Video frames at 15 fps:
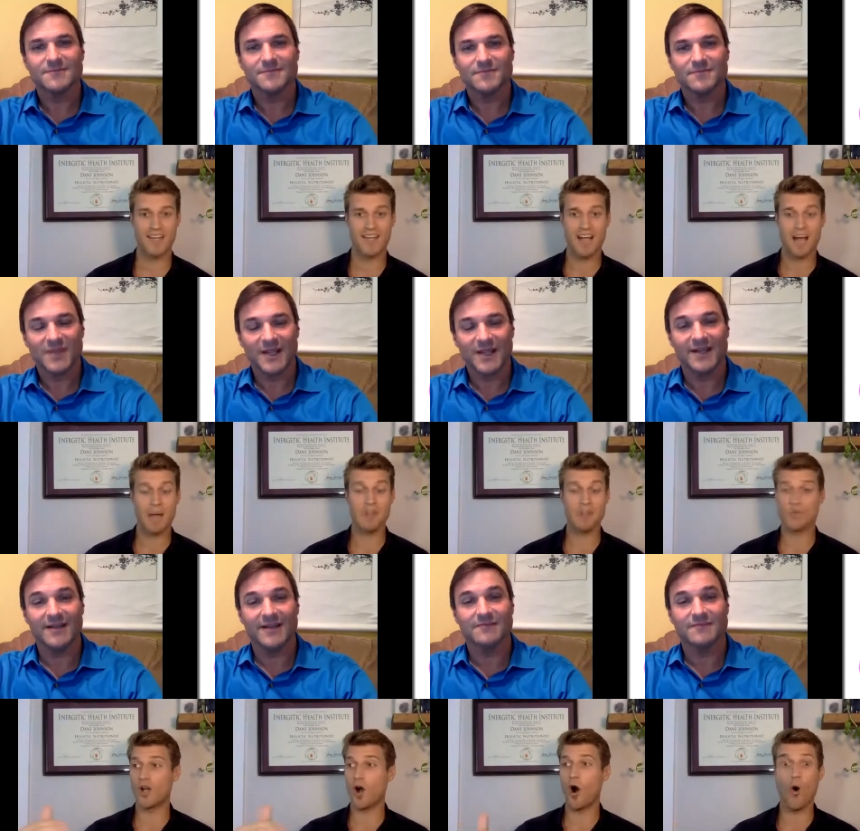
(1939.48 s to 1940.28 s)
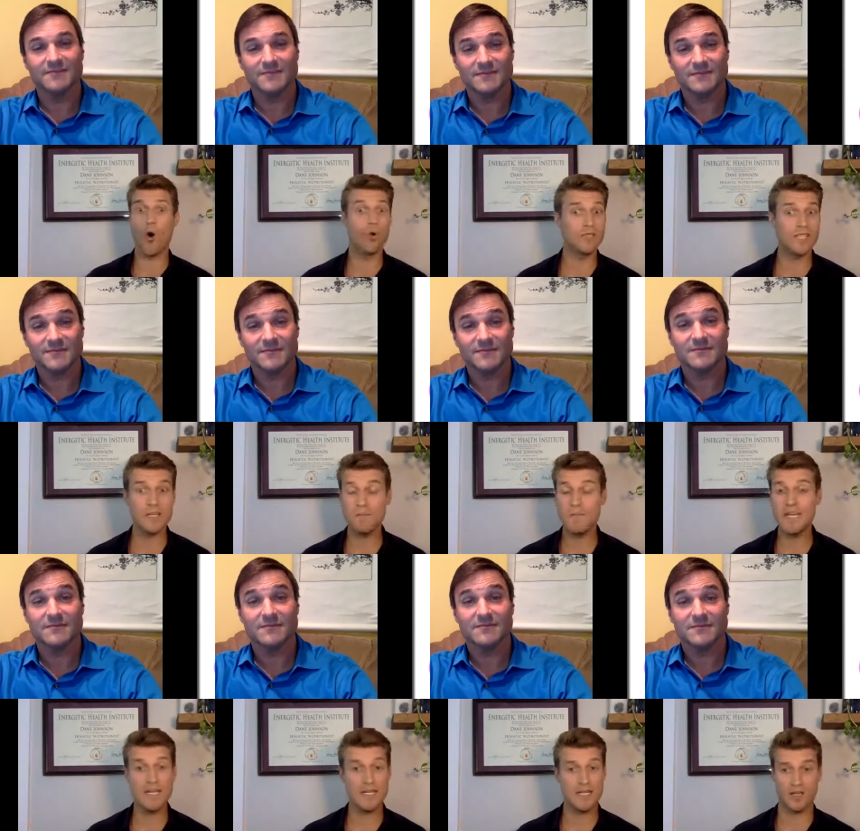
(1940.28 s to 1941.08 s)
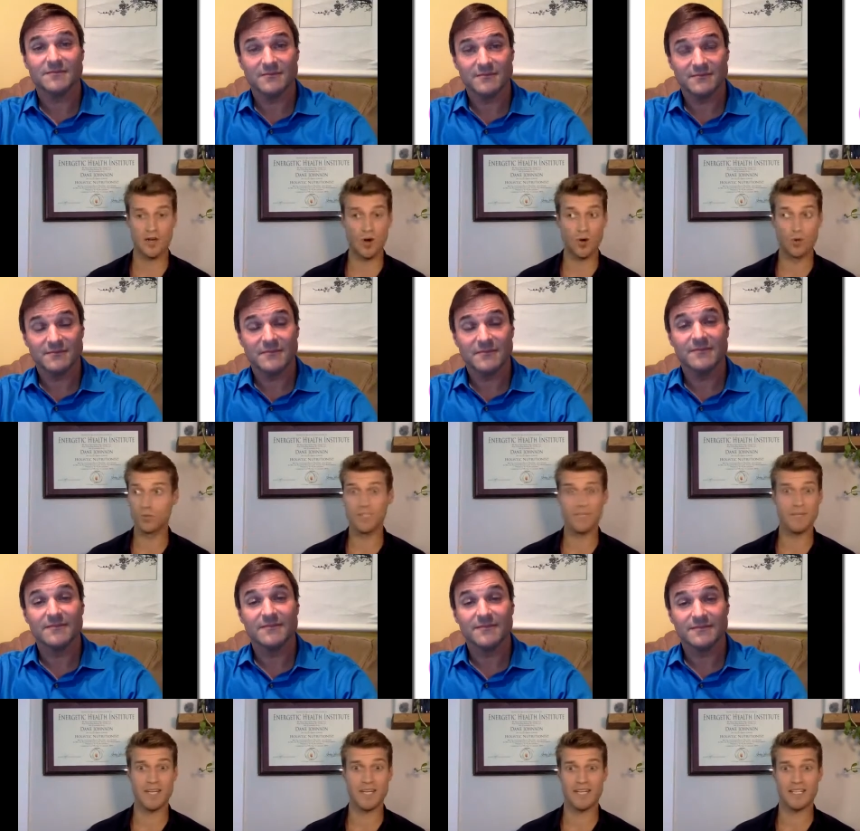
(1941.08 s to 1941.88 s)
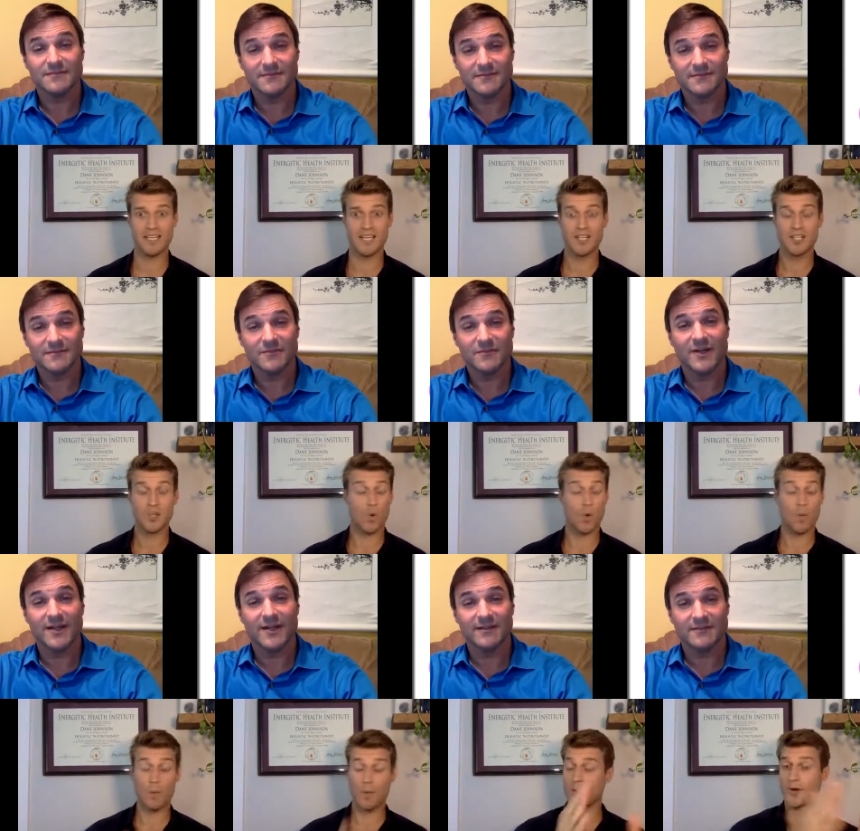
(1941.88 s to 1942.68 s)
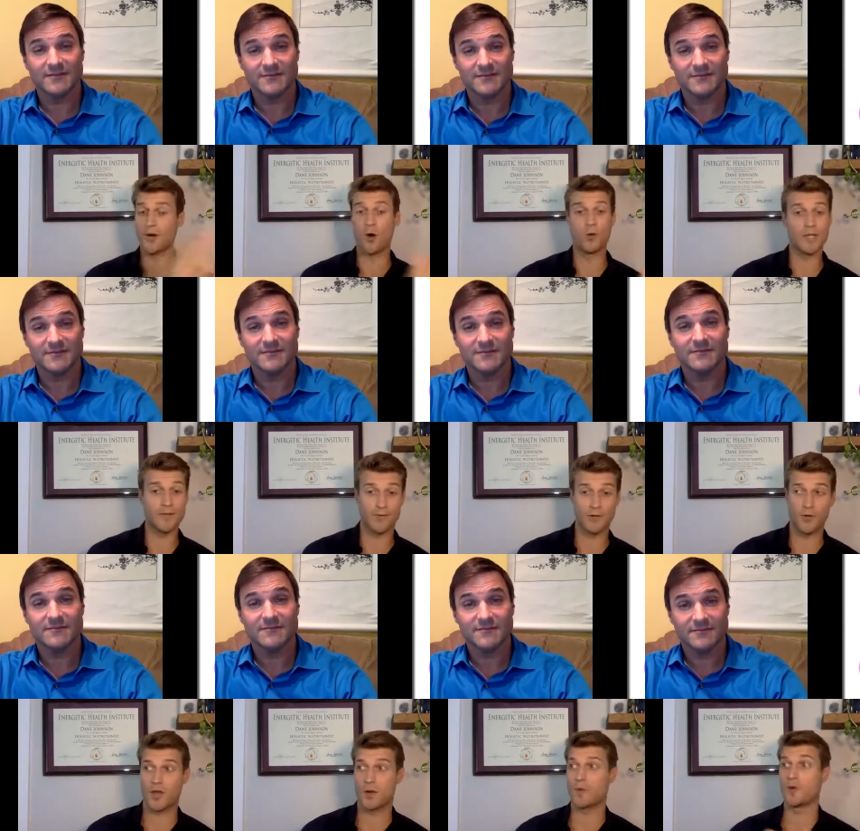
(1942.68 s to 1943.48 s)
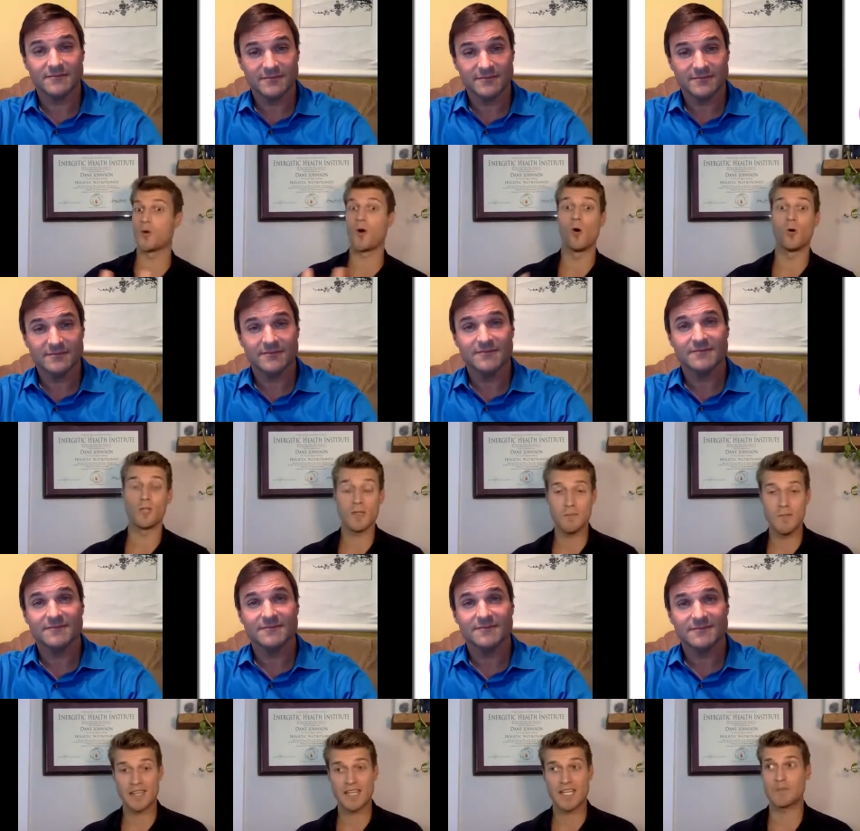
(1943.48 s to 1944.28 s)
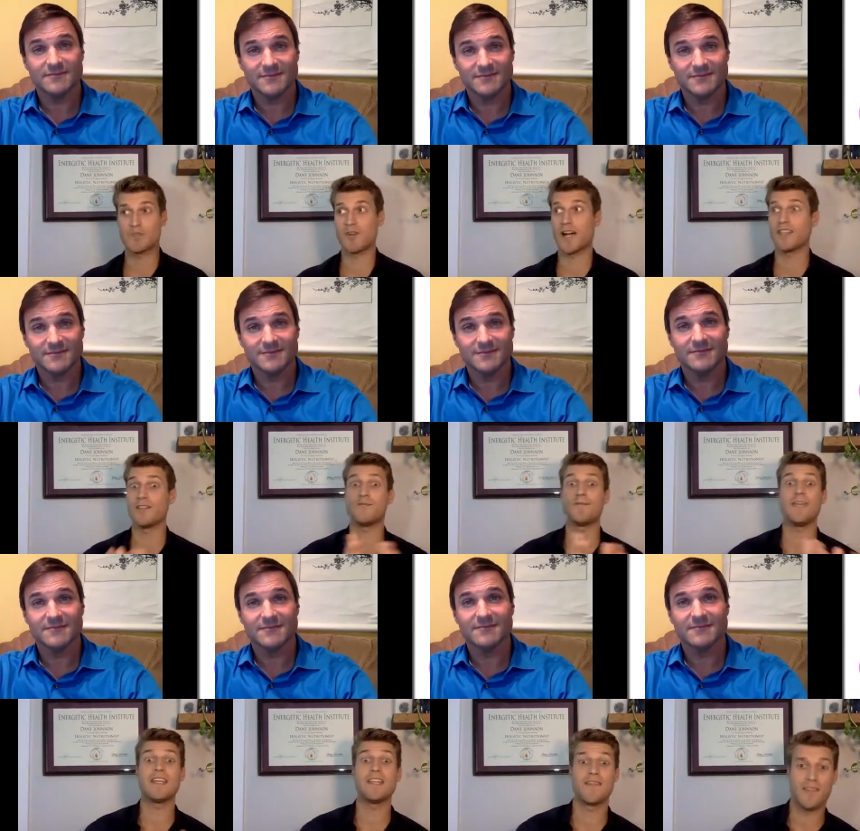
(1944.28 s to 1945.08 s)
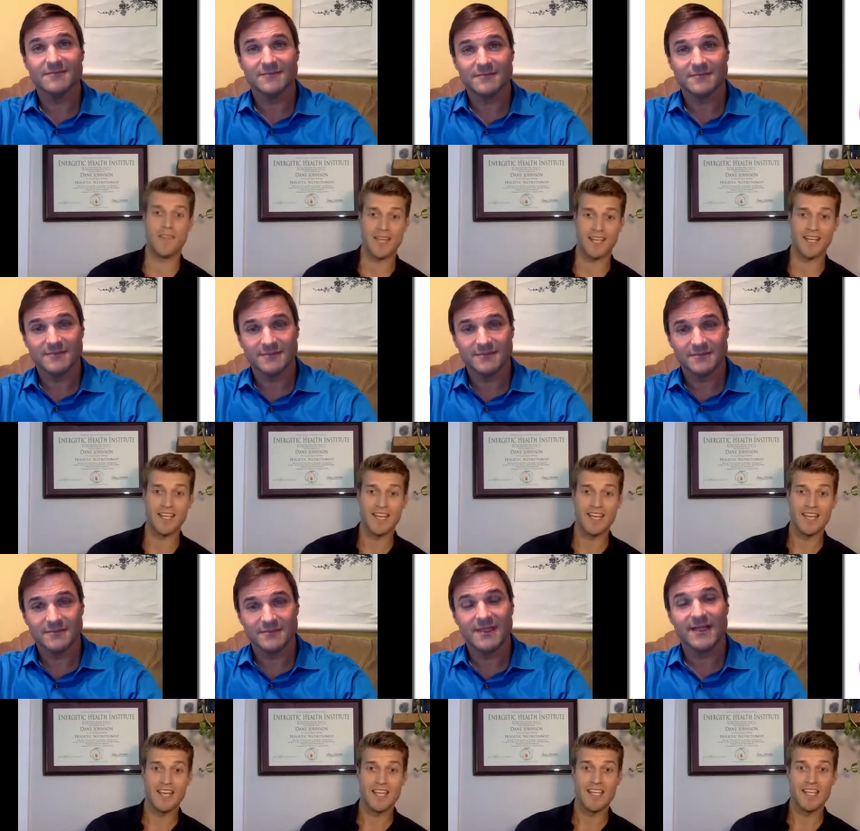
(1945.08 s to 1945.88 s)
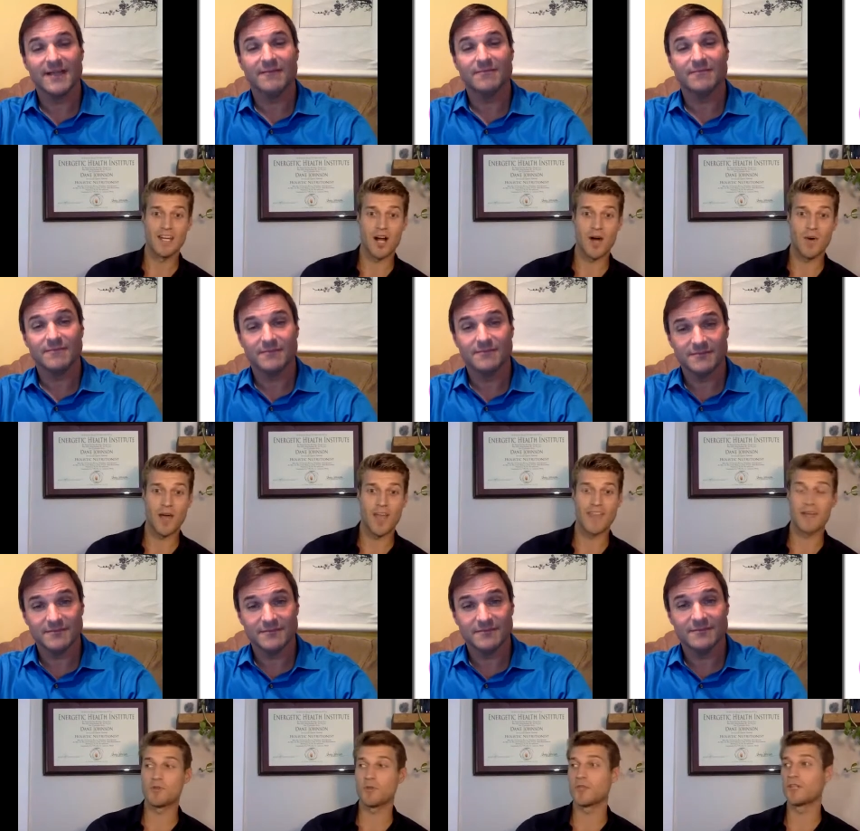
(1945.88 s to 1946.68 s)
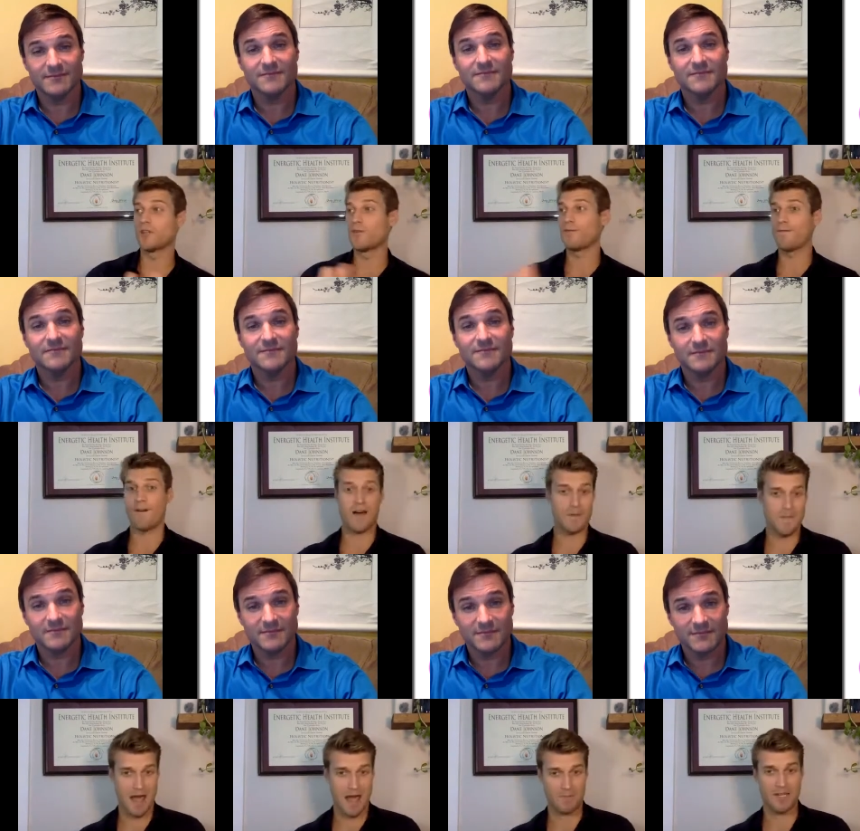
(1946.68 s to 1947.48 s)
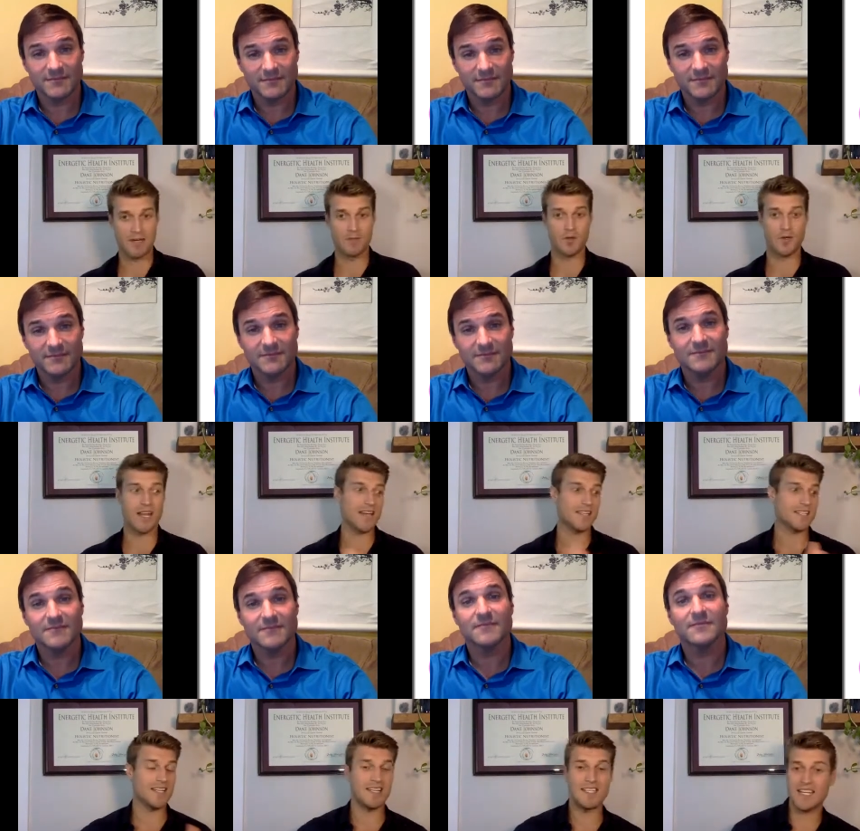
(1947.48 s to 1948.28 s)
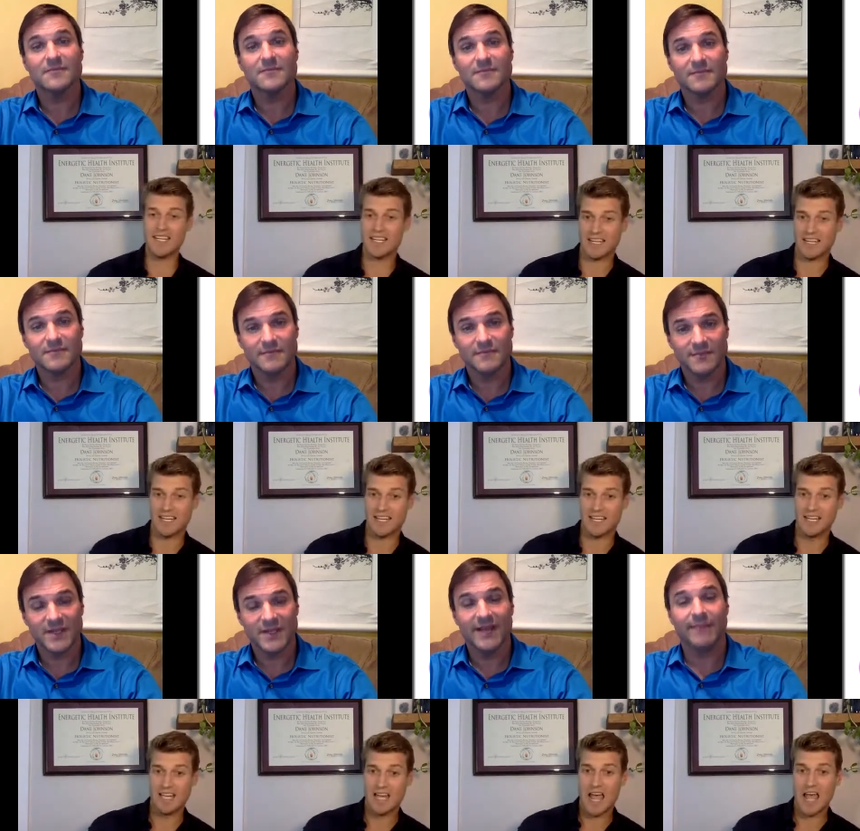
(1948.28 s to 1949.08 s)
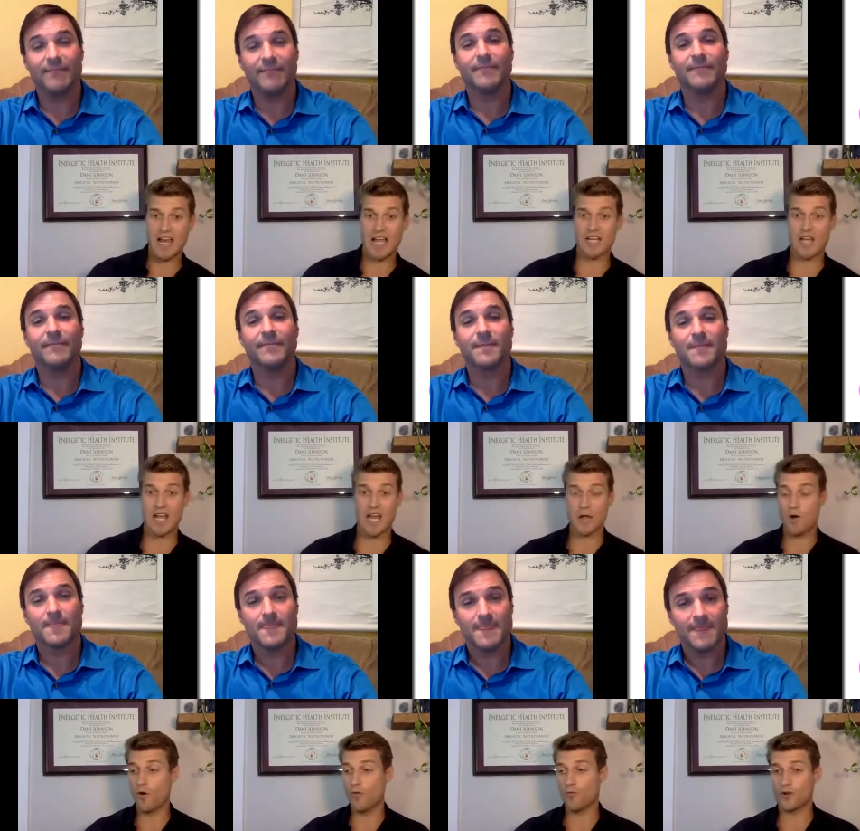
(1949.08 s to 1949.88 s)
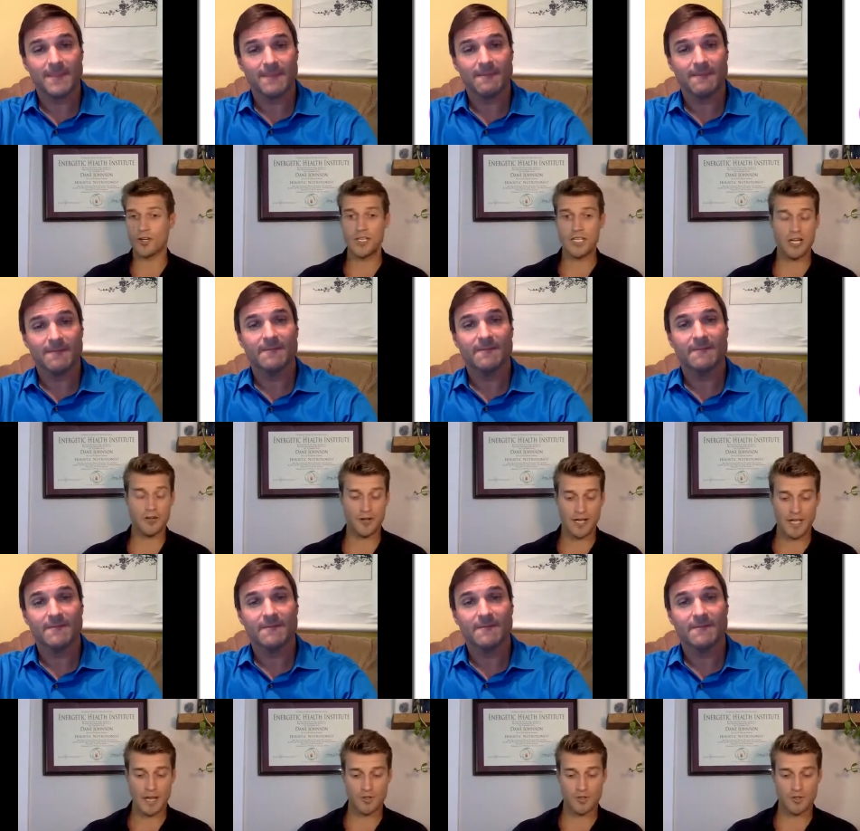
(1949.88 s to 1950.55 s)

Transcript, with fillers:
Speaker 1: I was yeah. doing only meat, only meat. So at one point I'm doing only fruit, then I'm doing only meat, then I'm trying the vegan thing, you yeah. know, and then I'm doing the low FODMAP, then I'm doing SCD, yeah. And I and I over a year I kept